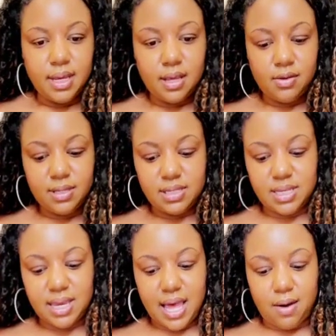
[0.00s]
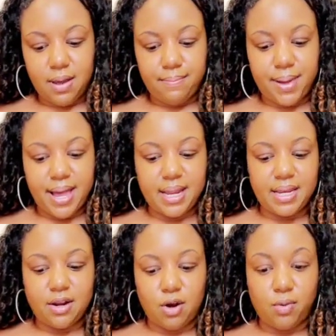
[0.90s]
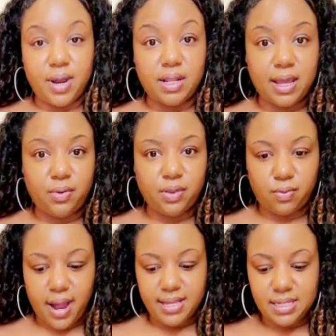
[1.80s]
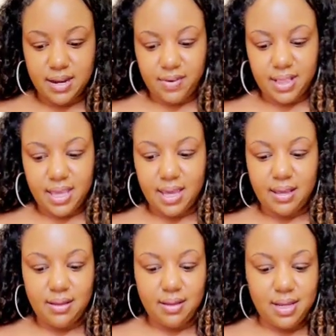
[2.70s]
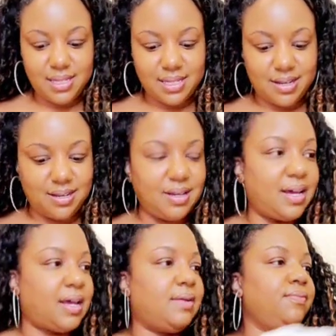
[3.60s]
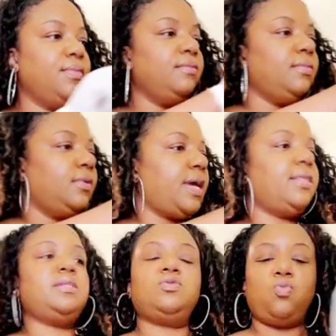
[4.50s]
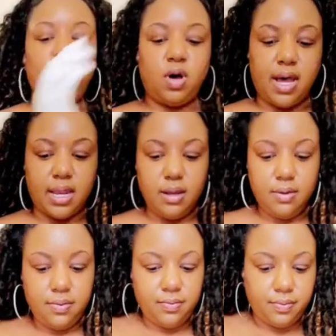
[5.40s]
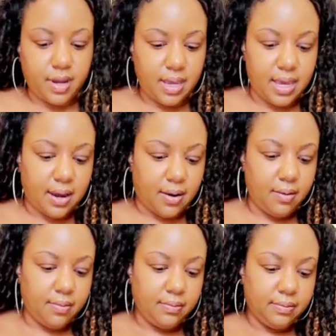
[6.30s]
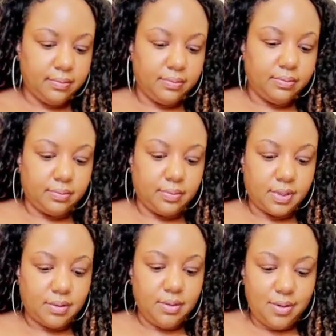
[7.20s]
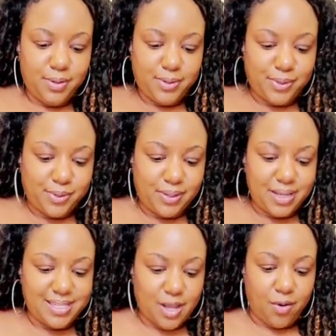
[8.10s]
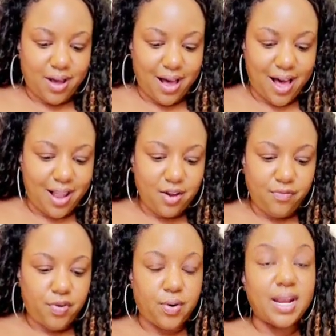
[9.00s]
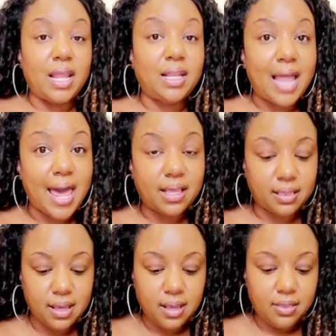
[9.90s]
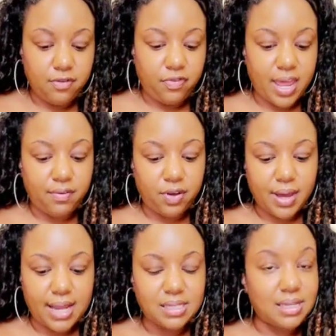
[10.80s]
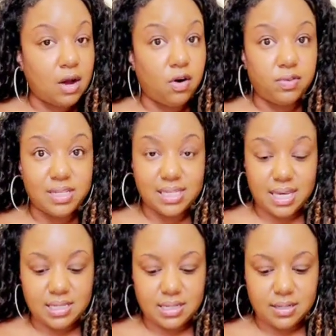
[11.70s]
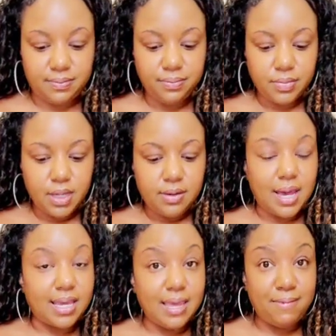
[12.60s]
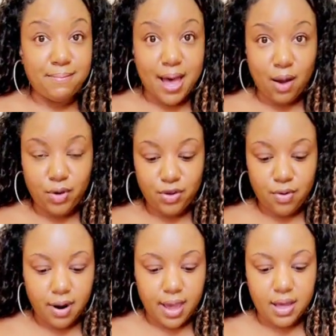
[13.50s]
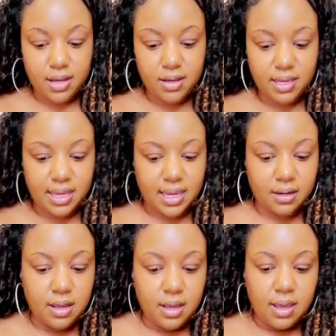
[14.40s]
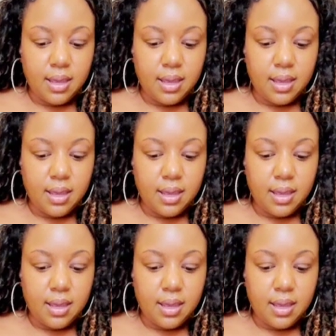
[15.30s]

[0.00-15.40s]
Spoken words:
and you can see how it binded already, like with the rice and everything. Looks good. Okay, this is 1 right here. Ooh, looks so colorful, and I like the flavor, you guys. It's not overly seasoned. You gotta keep in mind when you are cooking,